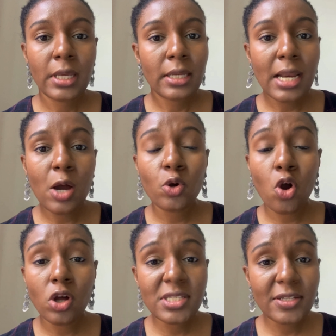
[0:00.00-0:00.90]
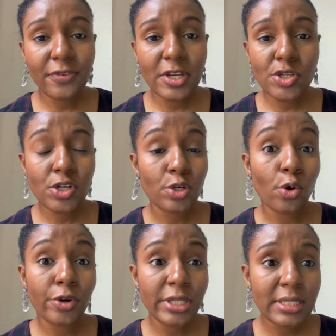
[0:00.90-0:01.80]
Now, conservation,
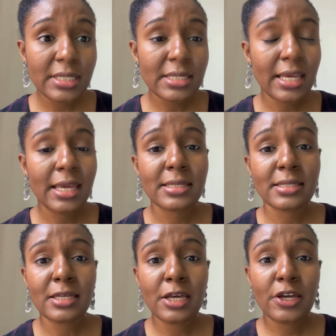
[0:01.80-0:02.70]
or in this case,